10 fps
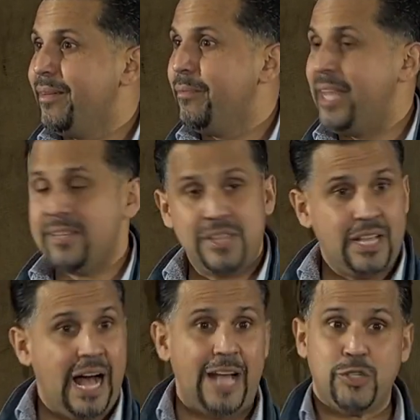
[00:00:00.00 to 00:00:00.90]
But that's the
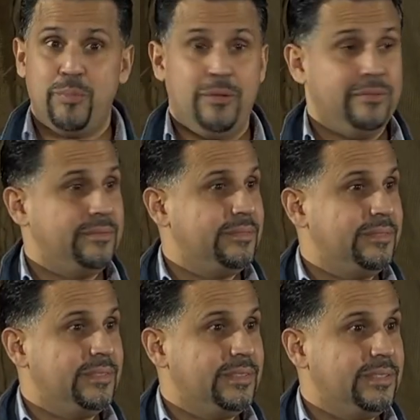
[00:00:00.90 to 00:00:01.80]
gospel.
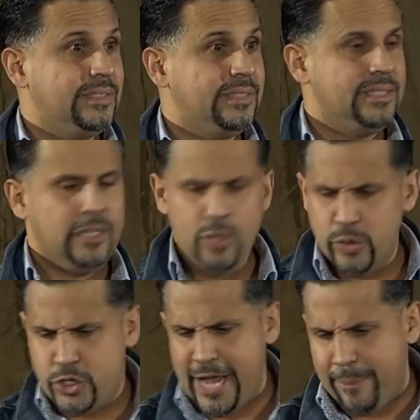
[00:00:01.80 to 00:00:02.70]
Luke
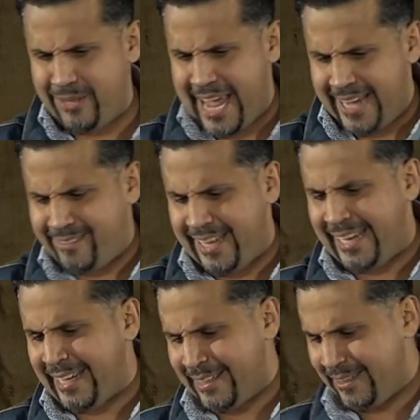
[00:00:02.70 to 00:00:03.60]
chapter
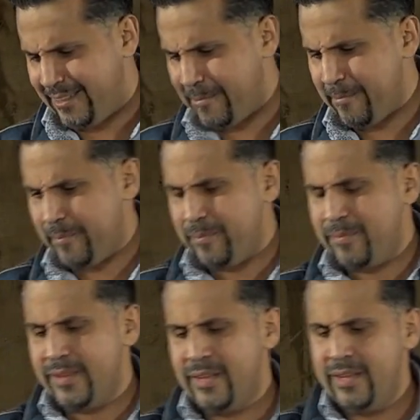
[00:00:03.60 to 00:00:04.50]
18
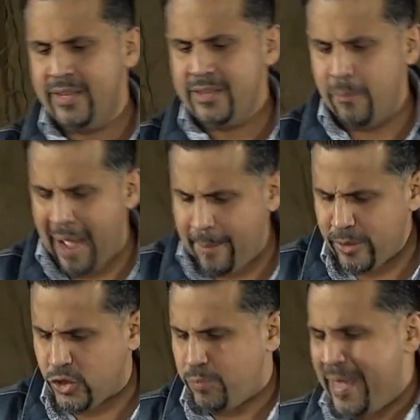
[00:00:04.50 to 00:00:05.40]
the Bible
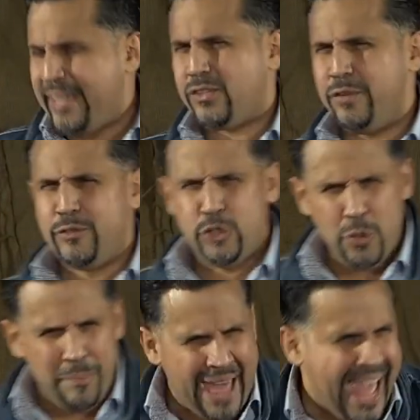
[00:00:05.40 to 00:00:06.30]
speaks of two
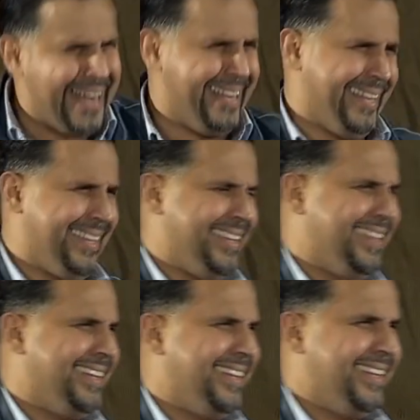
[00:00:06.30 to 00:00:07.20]
men
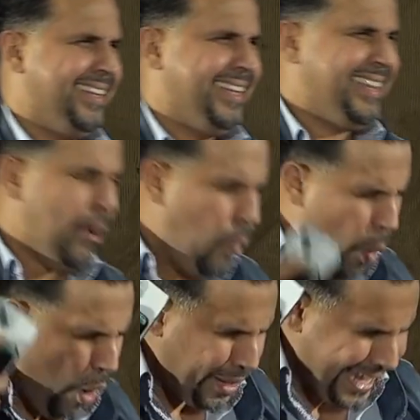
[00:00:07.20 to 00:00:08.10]
that
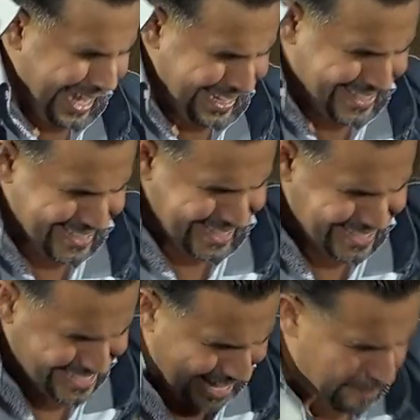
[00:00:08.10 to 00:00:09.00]
walk into the
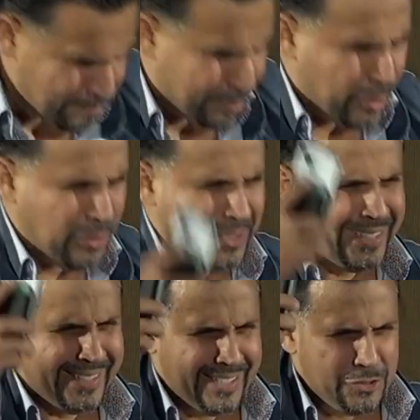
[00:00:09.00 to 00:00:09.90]
temple
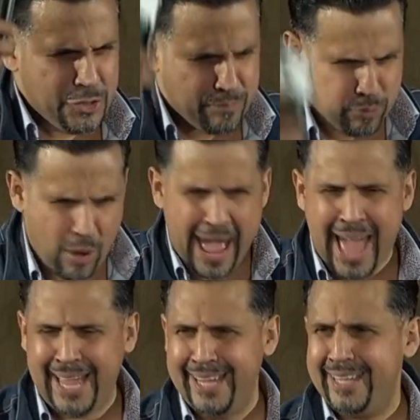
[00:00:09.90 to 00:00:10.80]
to
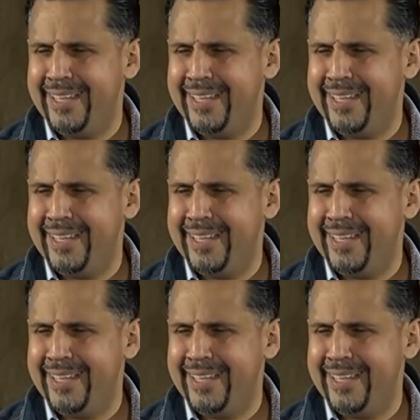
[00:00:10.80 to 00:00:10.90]
pray.